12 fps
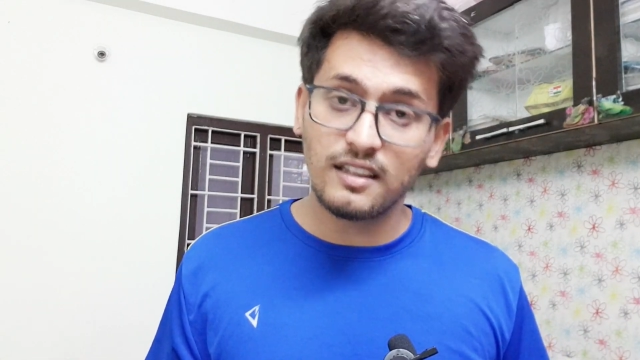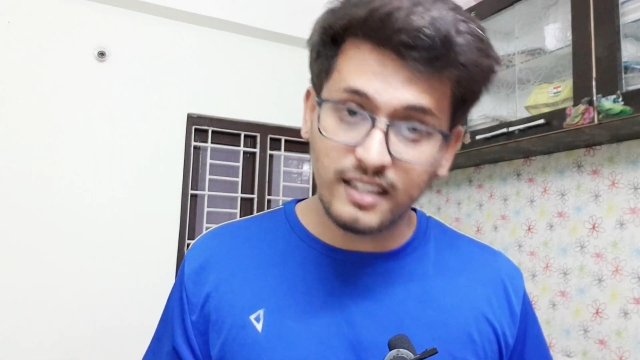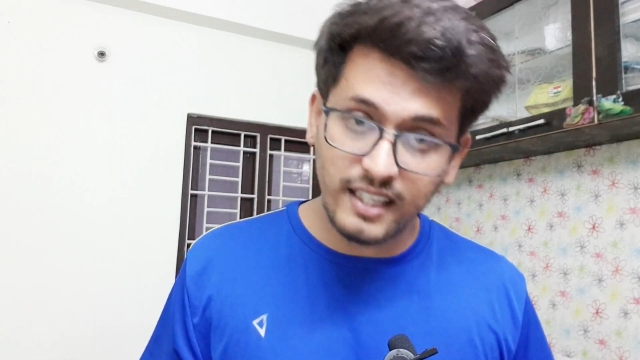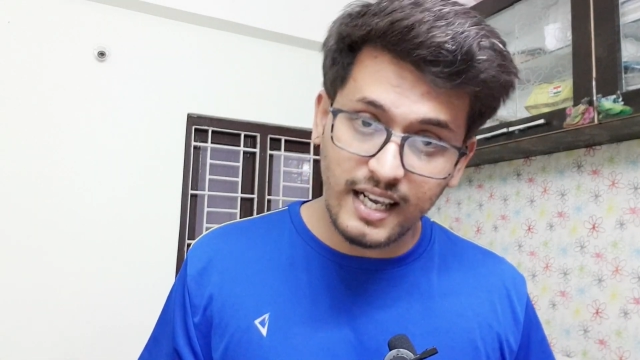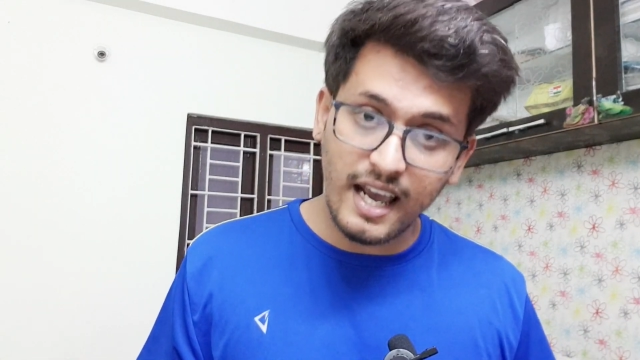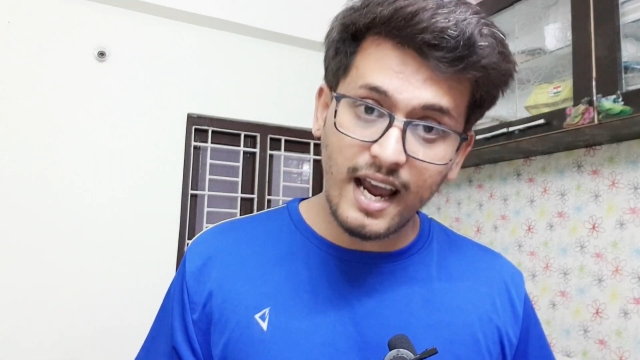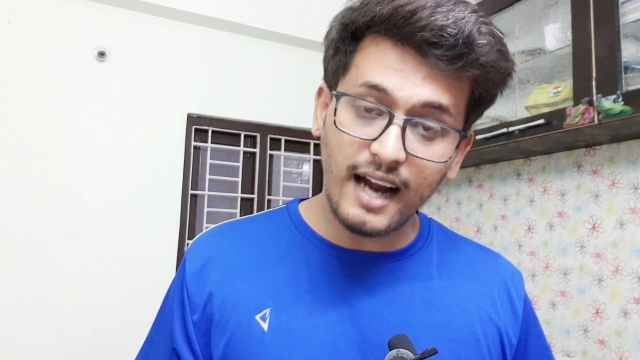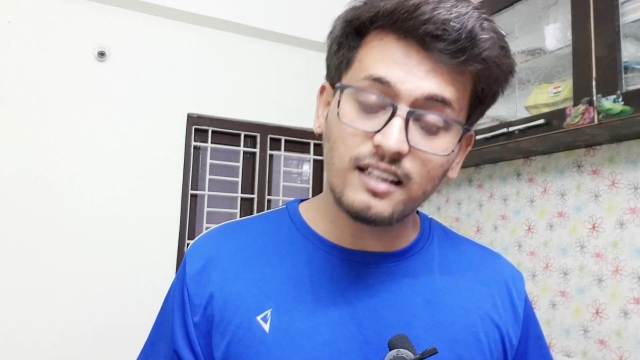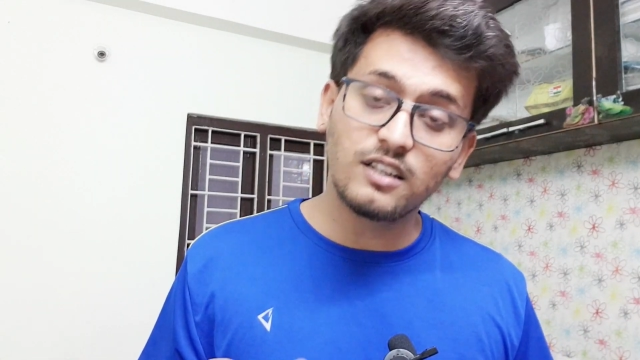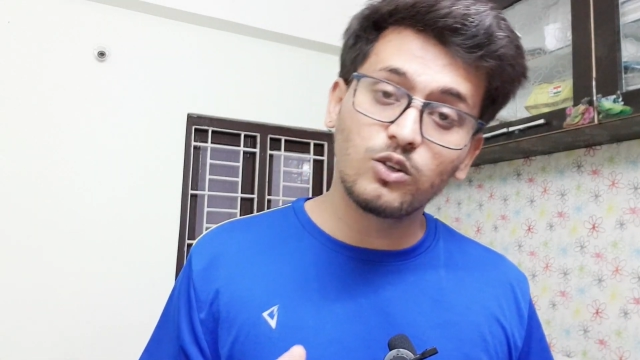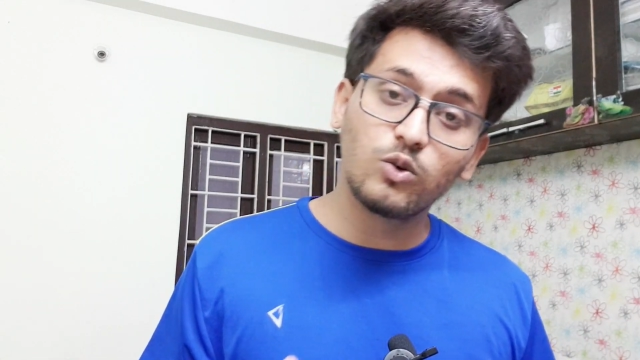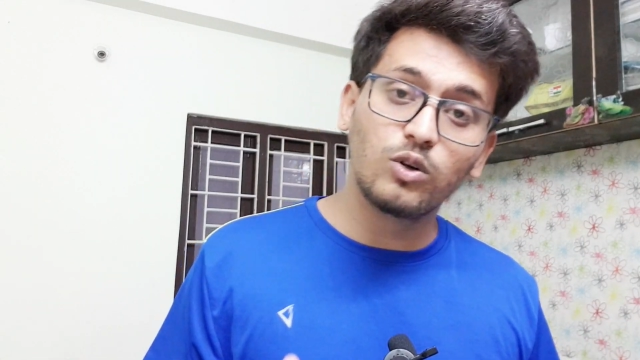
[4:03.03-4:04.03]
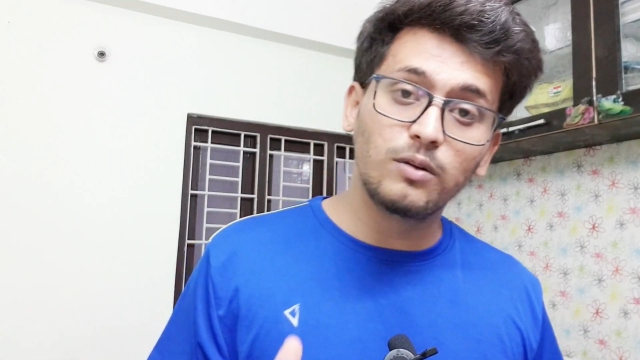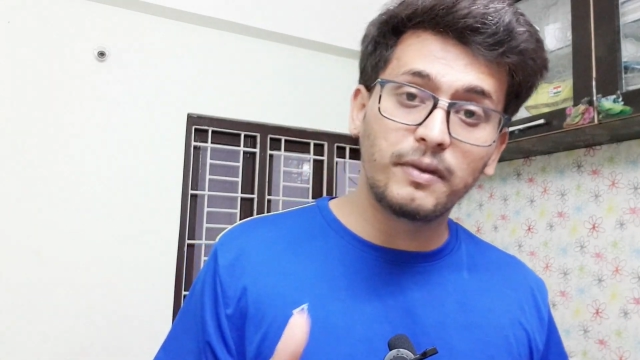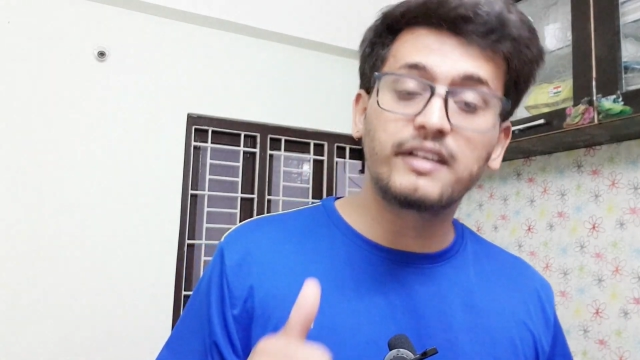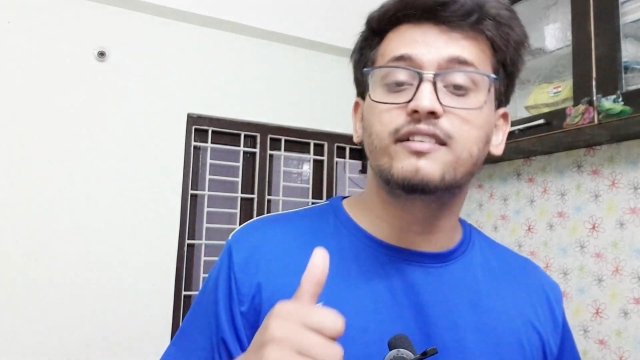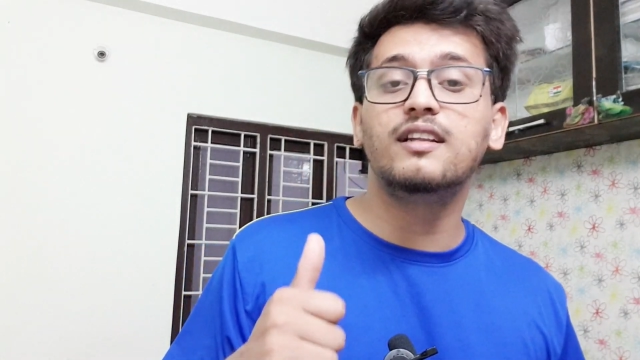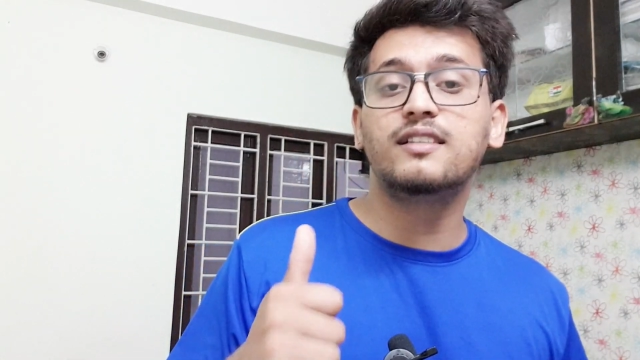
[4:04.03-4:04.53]
3a and the Google
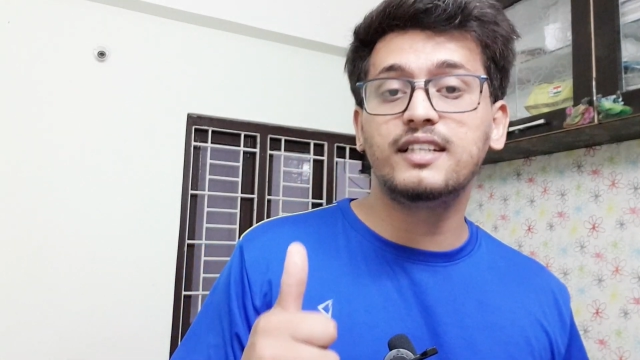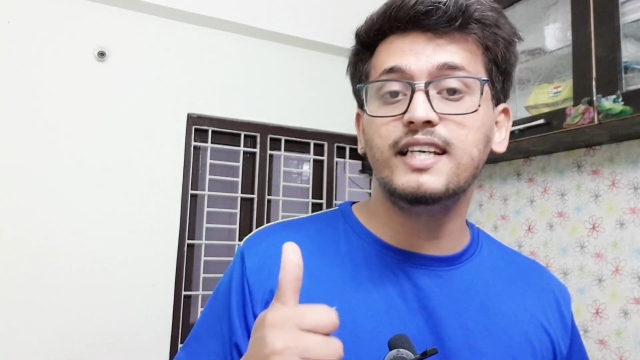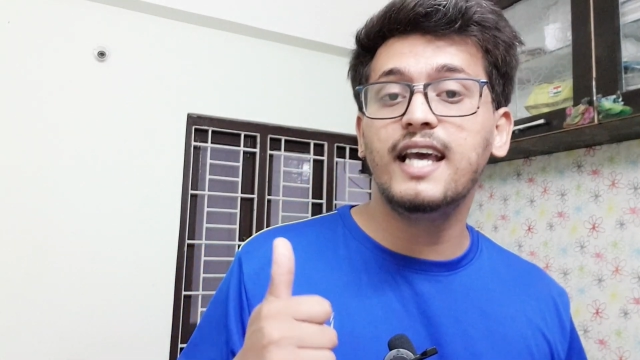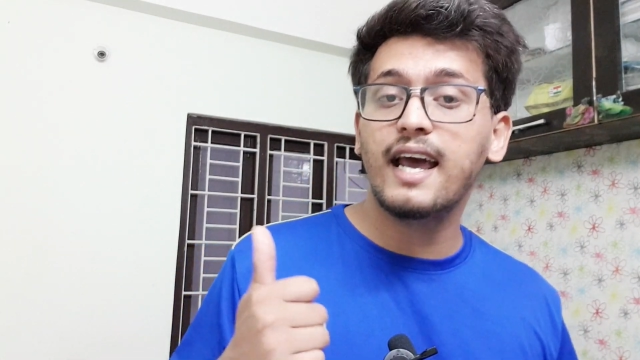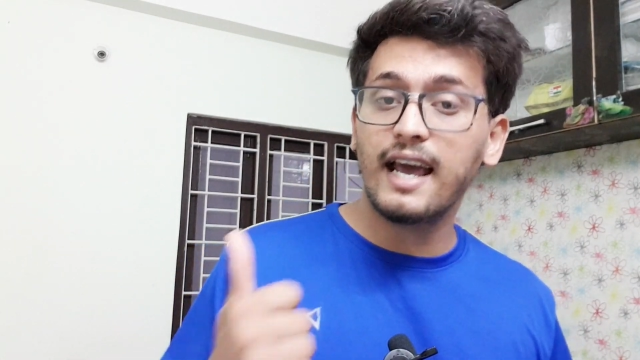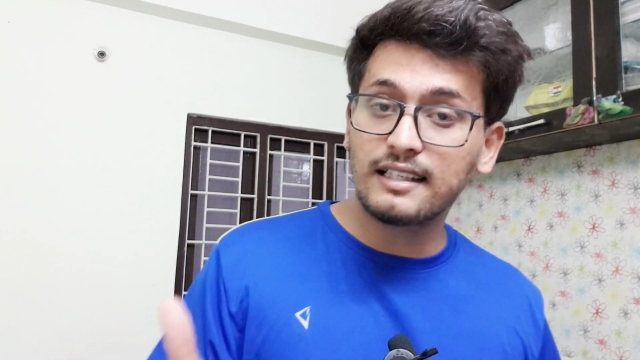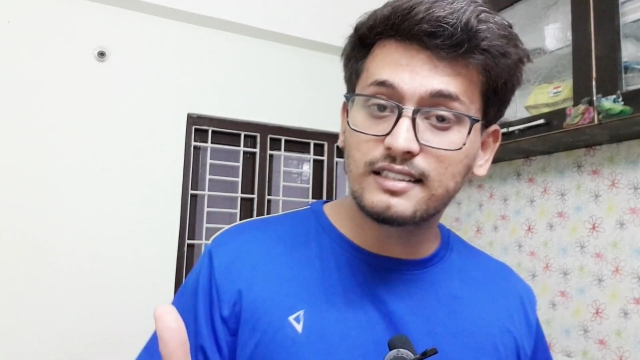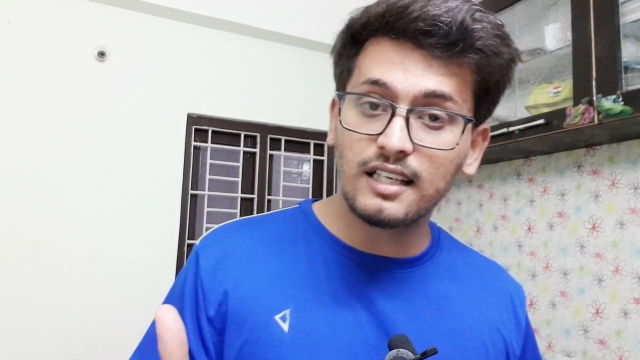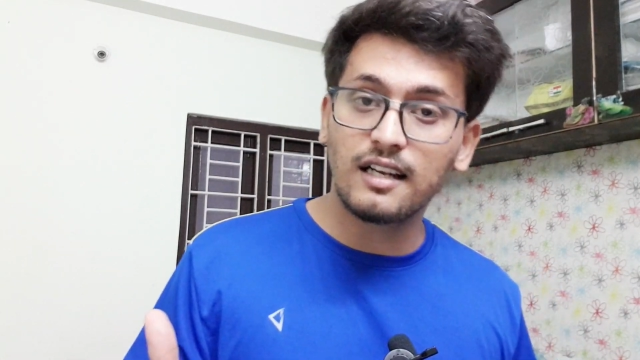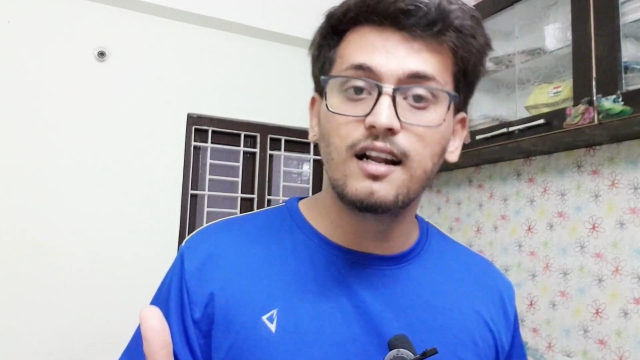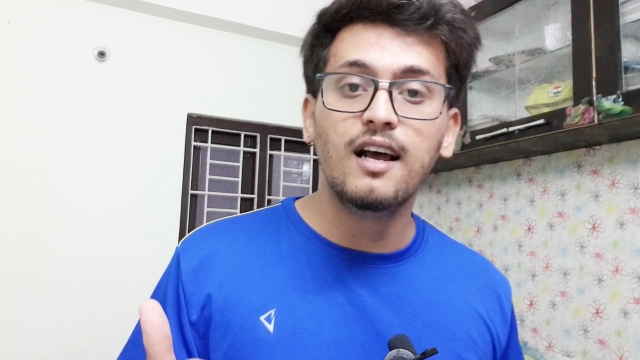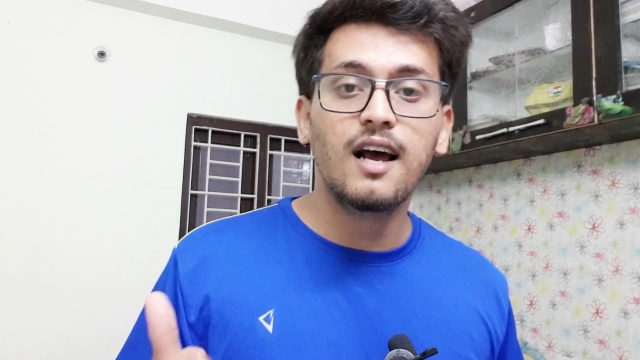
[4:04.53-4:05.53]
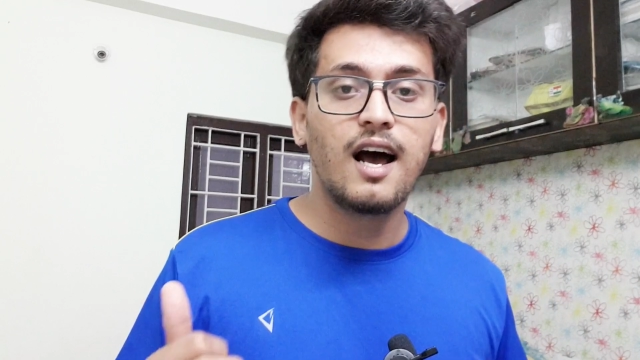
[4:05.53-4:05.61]
Pixel 3A&3AXL